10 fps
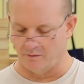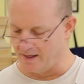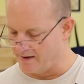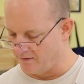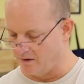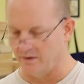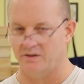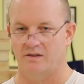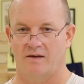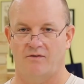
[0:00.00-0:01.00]
We have all
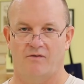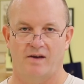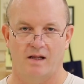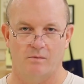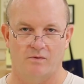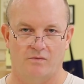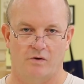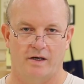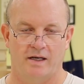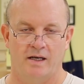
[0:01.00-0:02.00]
this stuff available
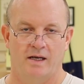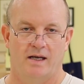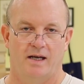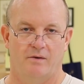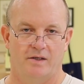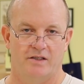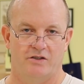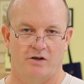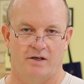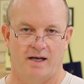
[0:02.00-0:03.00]
for you, and we can
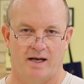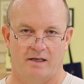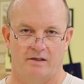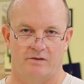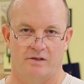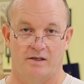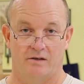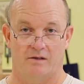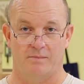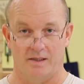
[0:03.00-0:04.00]
show you how to use it here
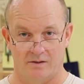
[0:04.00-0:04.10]
at the bee